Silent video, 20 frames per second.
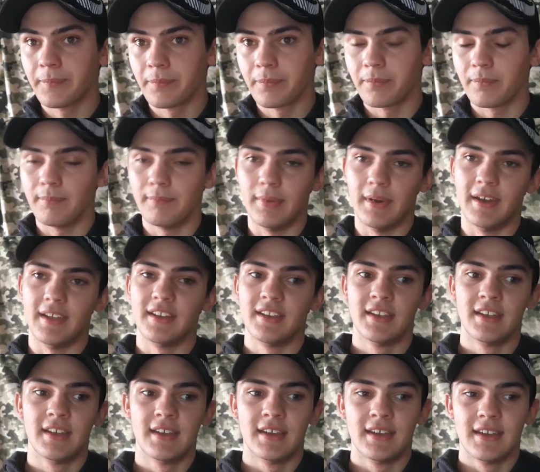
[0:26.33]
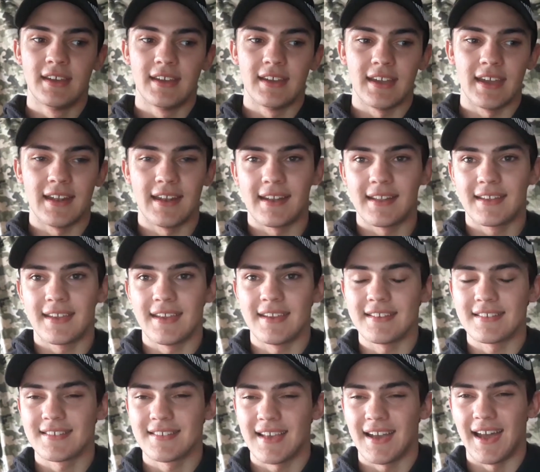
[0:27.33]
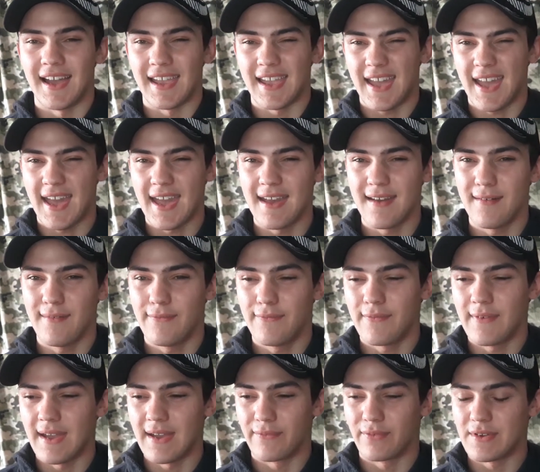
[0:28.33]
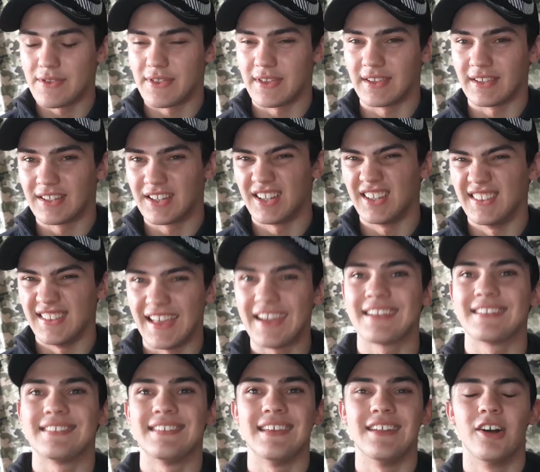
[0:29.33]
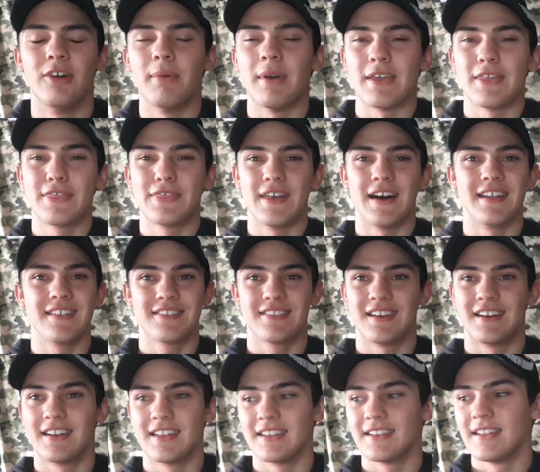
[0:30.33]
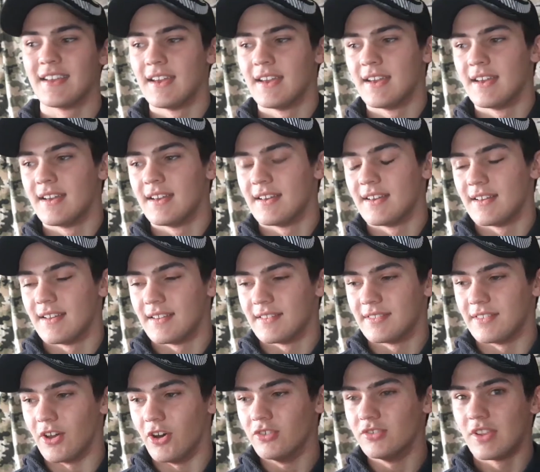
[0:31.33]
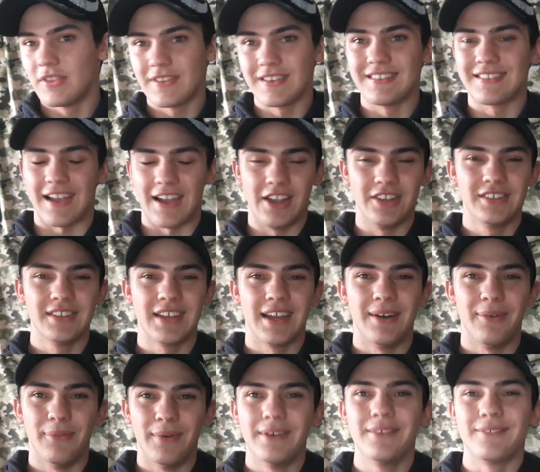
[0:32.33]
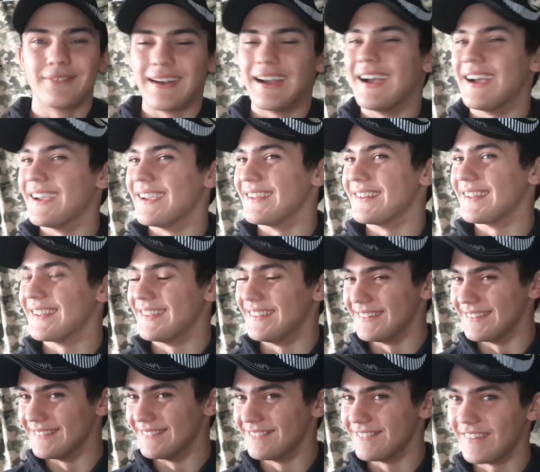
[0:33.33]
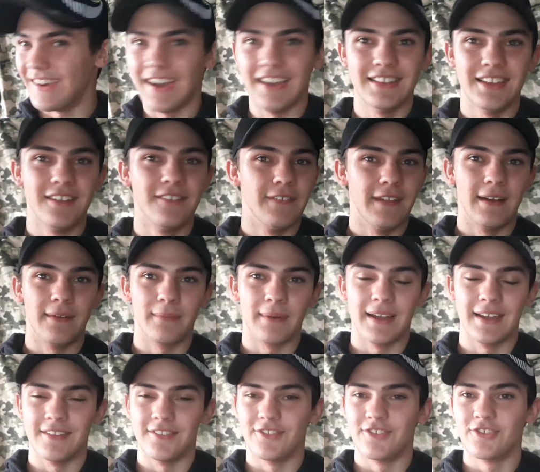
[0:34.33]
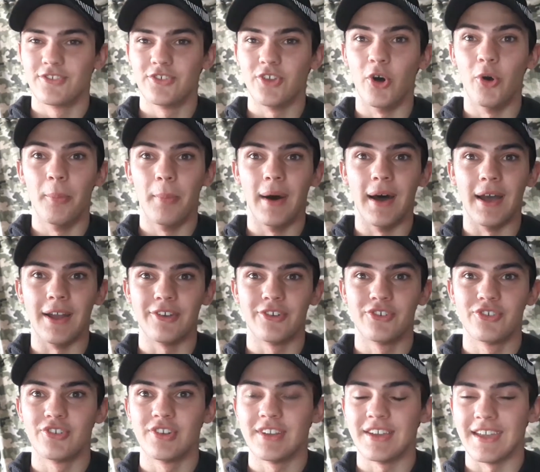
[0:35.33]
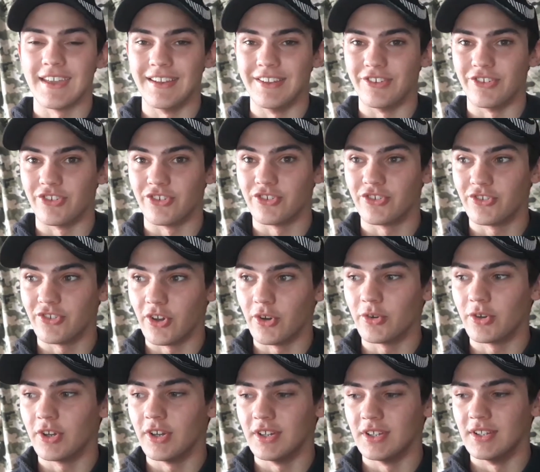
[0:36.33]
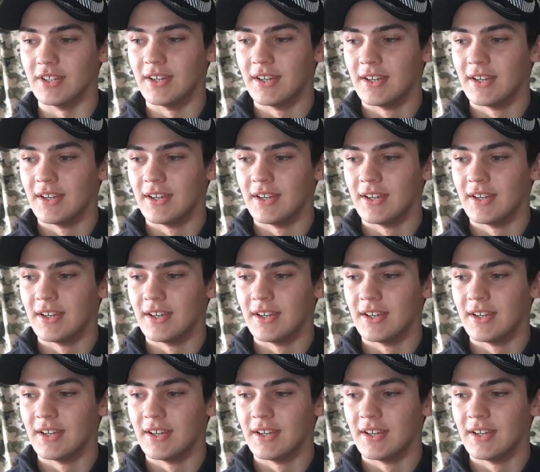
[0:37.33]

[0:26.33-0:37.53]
but in any case, I have everything collected, all my thoughts on it. The only thing is, I only got one ride, and I love that ride so much. It is so good.